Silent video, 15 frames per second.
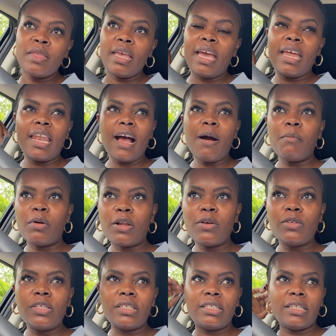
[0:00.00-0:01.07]
and now i'm
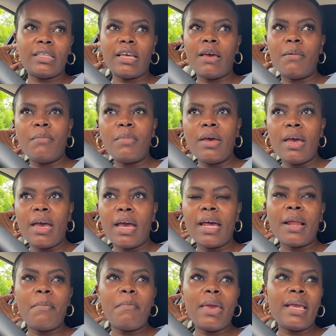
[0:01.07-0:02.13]
closer to them and
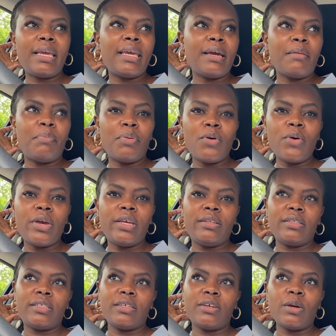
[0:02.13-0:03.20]
i make it a
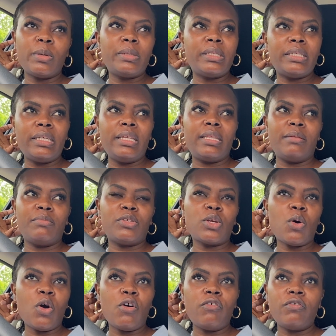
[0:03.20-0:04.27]
point to go and see them
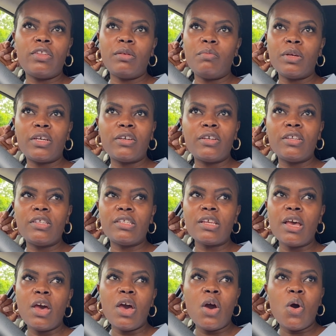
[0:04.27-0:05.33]
so often because
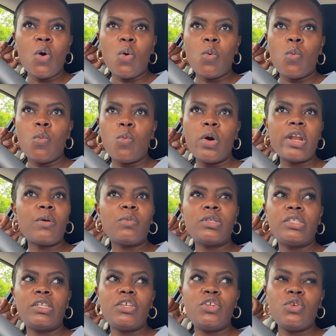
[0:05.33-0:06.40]
when i was
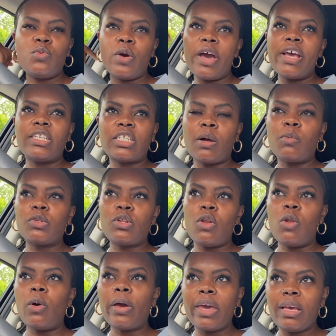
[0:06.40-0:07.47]
in the us i was
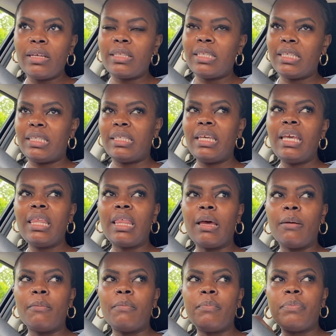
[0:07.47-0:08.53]
longing to see
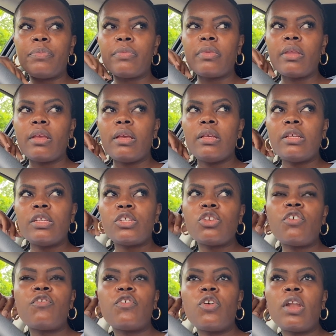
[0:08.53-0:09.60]
them so i
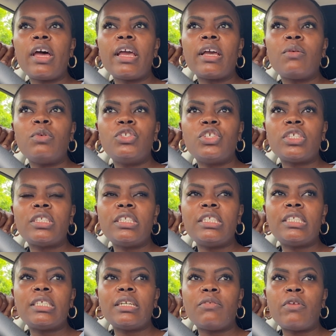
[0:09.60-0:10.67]
feel like we just need
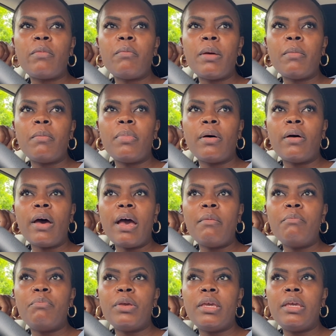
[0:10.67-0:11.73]
to remember
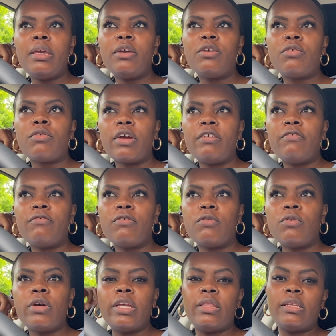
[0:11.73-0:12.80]
and be
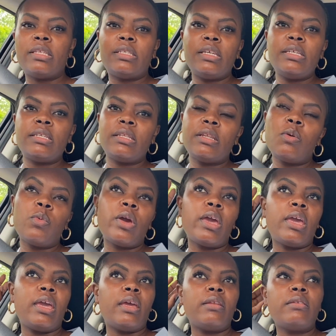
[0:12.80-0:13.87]
grateful in the season that we're
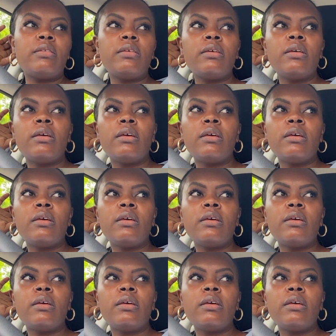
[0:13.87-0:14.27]
in